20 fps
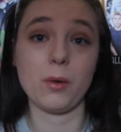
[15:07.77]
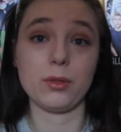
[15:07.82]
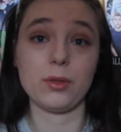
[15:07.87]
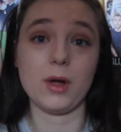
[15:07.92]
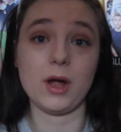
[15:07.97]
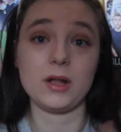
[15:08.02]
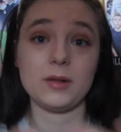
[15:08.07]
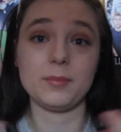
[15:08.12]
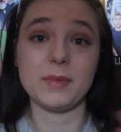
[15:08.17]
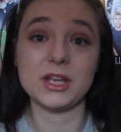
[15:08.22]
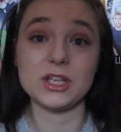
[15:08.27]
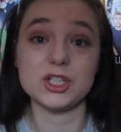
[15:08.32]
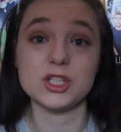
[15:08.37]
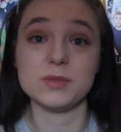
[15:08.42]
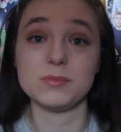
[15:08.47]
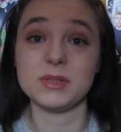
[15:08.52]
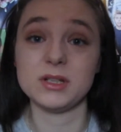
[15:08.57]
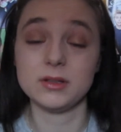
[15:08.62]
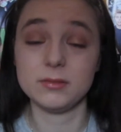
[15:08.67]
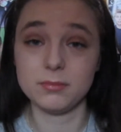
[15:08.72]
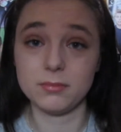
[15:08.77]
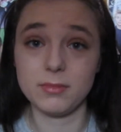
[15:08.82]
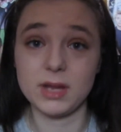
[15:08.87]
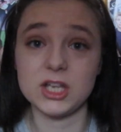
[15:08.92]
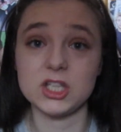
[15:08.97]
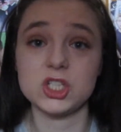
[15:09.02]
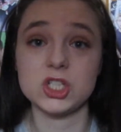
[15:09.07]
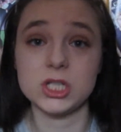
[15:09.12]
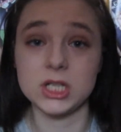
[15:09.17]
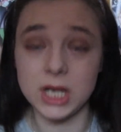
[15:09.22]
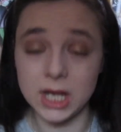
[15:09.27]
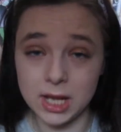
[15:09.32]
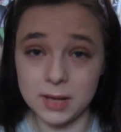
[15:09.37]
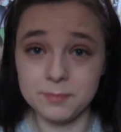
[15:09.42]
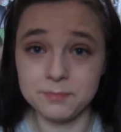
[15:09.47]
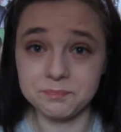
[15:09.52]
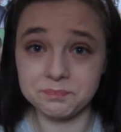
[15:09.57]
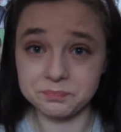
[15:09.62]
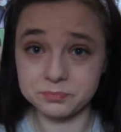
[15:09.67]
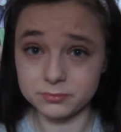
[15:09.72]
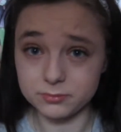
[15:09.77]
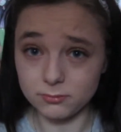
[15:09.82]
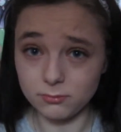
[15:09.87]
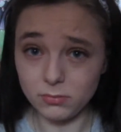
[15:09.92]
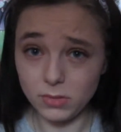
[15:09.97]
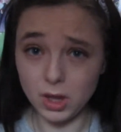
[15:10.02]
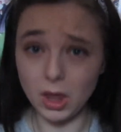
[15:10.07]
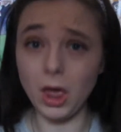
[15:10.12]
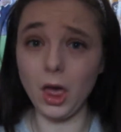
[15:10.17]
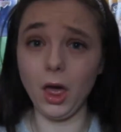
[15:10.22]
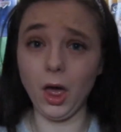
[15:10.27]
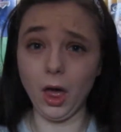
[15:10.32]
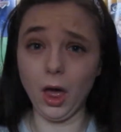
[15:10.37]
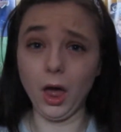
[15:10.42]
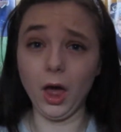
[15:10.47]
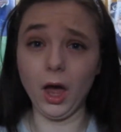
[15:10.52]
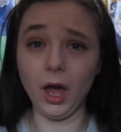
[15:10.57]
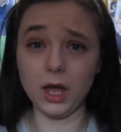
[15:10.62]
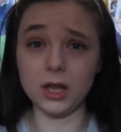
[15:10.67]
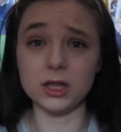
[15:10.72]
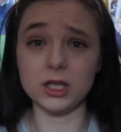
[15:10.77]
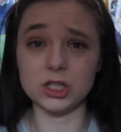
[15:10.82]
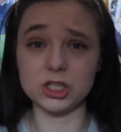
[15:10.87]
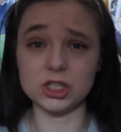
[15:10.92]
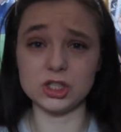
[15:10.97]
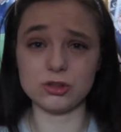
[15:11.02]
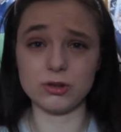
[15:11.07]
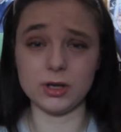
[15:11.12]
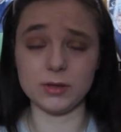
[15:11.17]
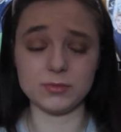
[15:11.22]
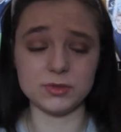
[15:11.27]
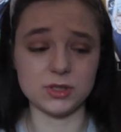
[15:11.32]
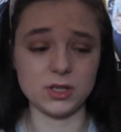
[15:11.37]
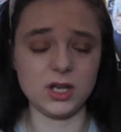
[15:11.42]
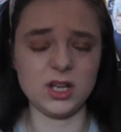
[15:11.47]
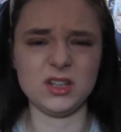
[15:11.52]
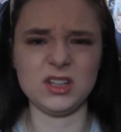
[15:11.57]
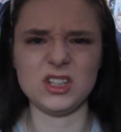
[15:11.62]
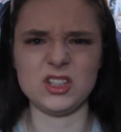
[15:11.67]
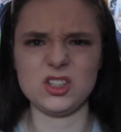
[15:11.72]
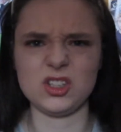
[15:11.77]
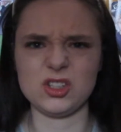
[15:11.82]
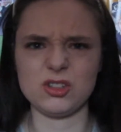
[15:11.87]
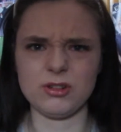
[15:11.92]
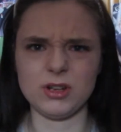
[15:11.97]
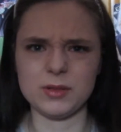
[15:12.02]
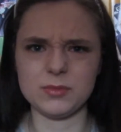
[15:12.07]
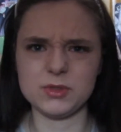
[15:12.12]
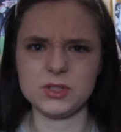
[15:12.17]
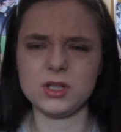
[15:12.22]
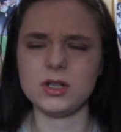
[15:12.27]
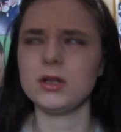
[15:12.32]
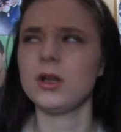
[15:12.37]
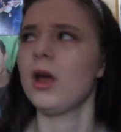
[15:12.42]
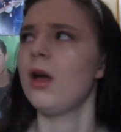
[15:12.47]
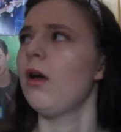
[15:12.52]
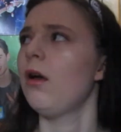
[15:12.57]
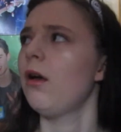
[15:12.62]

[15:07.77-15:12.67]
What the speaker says: I thought I'll mention him in the description.